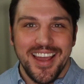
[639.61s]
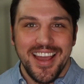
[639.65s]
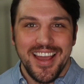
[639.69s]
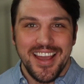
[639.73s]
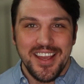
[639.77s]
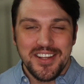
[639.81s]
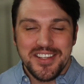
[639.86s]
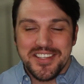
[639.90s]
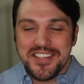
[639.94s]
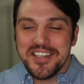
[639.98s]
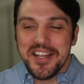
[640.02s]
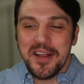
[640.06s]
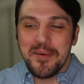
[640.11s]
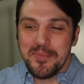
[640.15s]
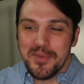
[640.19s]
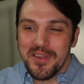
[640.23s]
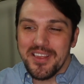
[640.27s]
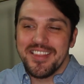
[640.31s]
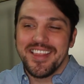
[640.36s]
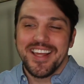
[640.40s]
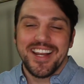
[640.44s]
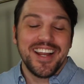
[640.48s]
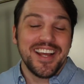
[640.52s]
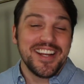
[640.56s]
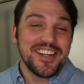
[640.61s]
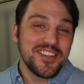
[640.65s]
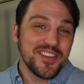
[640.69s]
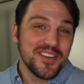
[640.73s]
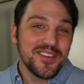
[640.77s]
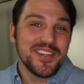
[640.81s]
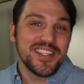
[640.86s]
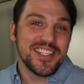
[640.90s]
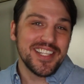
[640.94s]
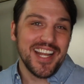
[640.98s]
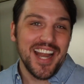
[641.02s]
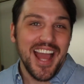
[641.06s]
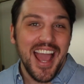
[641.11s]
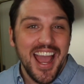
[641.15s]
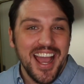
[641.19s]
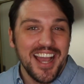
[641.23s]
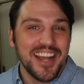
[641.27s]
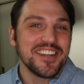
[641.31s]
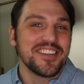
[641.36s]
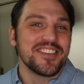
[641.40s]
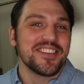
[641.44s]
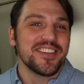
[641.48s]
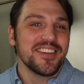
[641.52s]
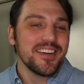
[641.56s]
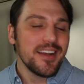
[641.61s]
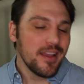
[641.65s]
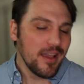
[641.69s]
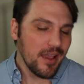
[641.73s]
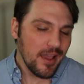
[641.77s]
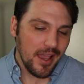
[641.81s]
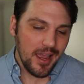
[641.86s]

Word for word: It's something that I do as an actor,